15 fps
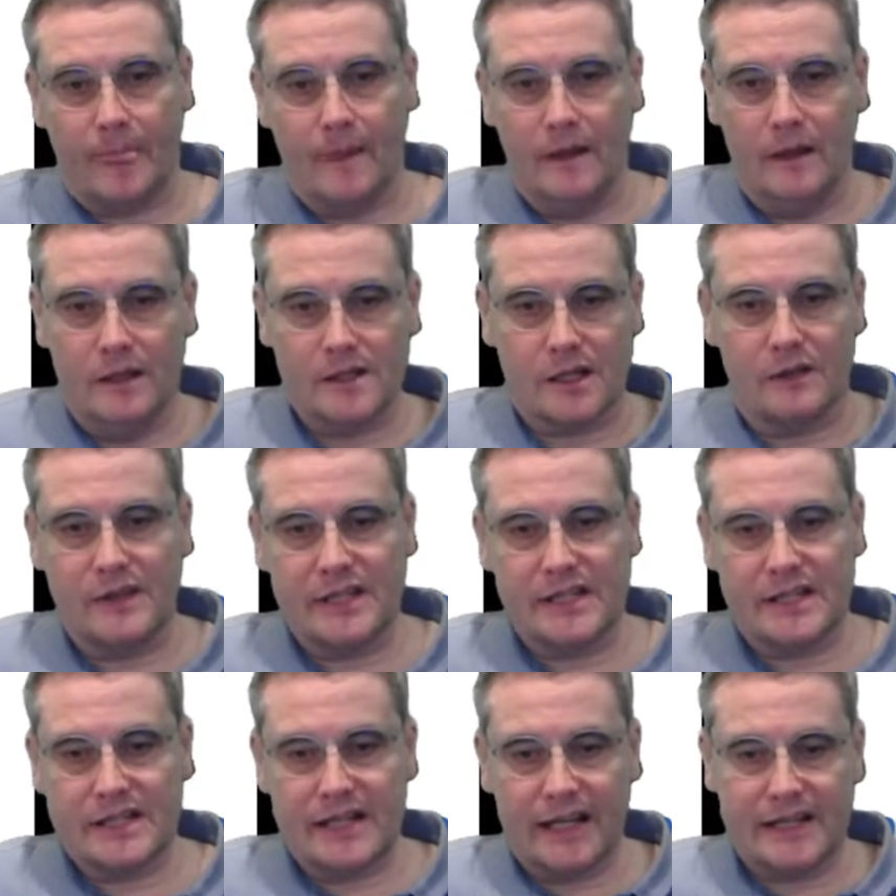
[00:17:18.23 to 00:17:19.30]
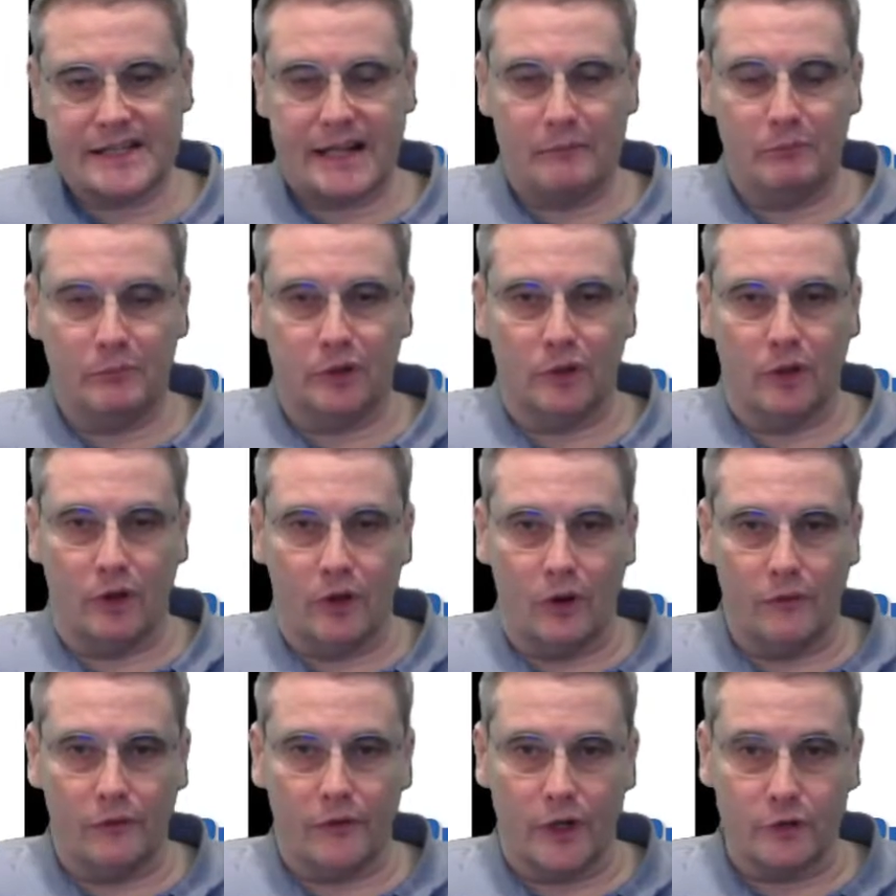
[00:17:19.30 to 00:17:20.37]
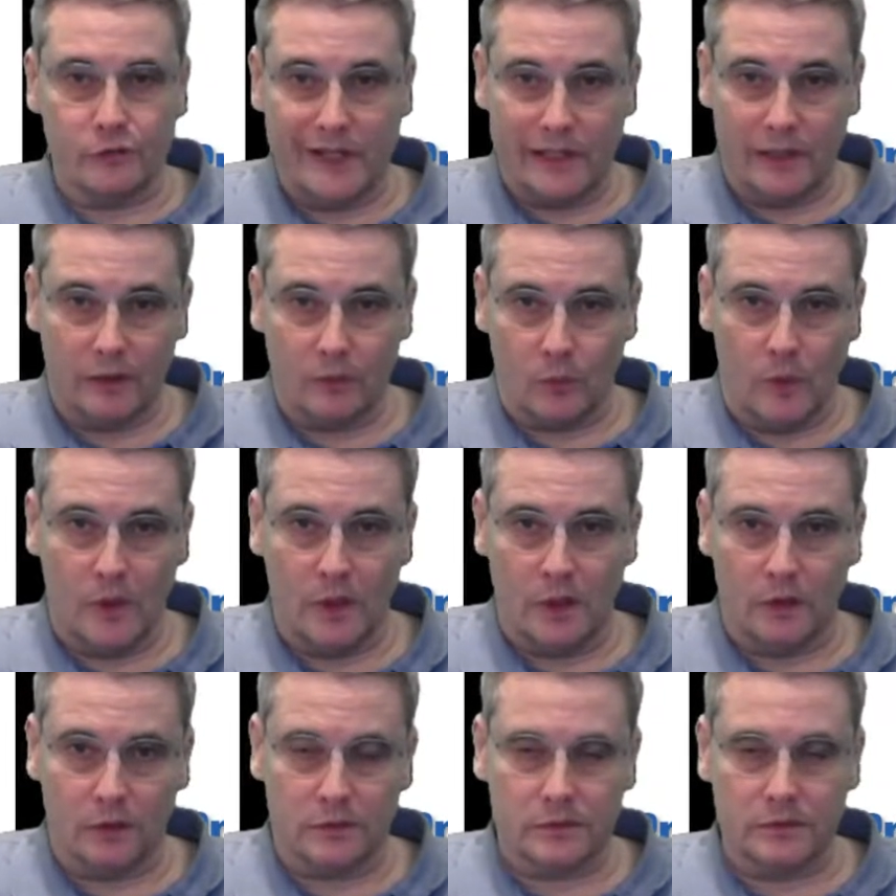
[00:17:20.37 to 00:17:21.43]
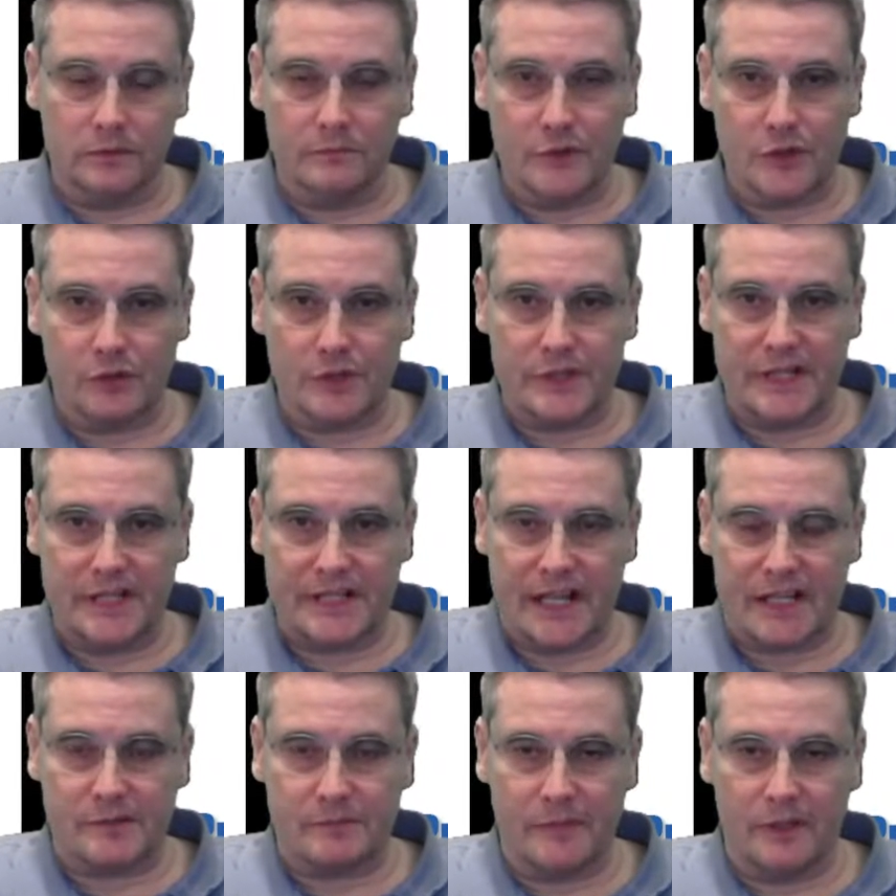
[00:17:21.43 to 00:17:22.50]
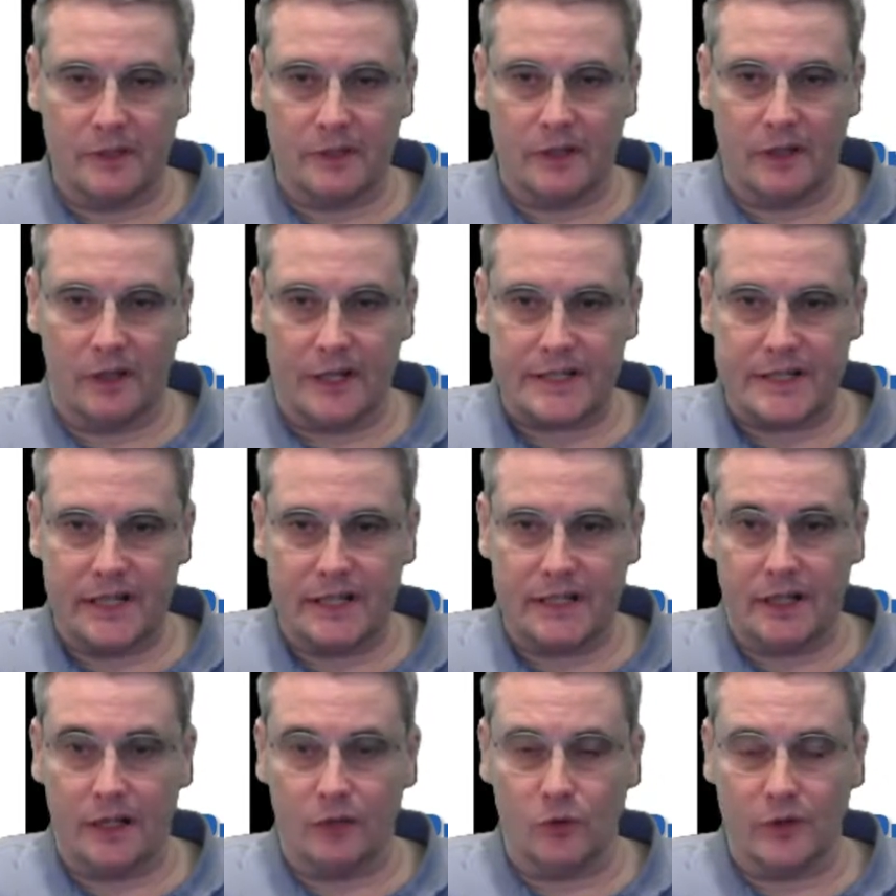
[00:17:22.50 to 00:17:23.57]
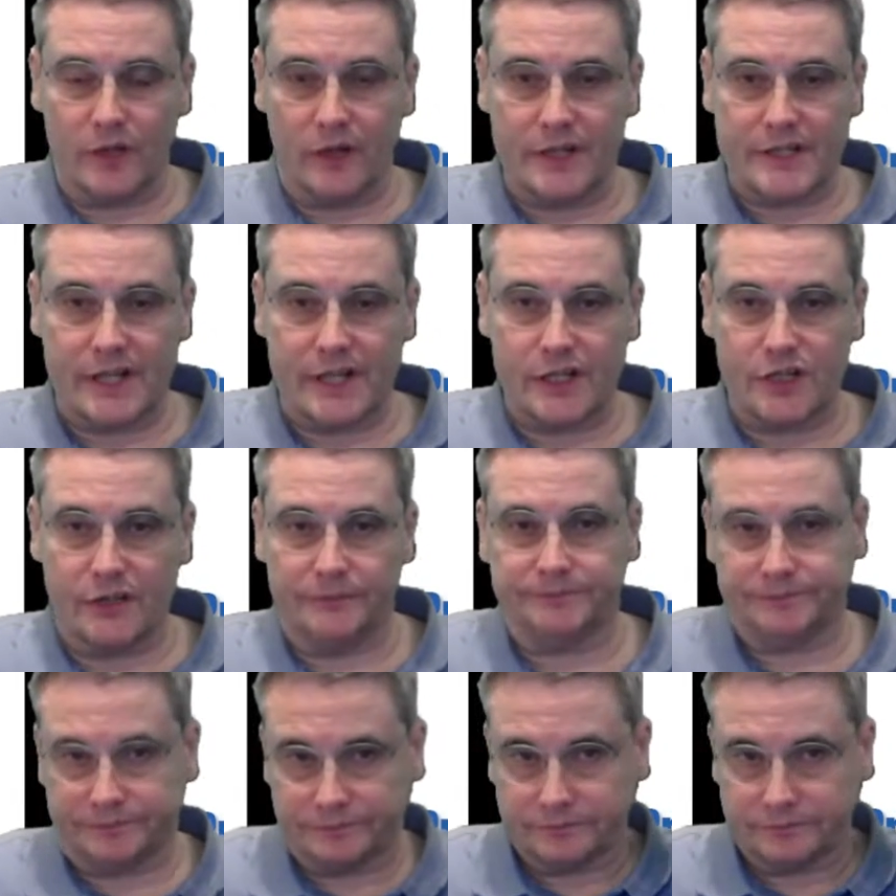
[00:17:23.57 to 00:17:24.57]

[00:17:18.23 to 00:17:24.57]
So this is an example of a real world maturity assessment that I did at an organization.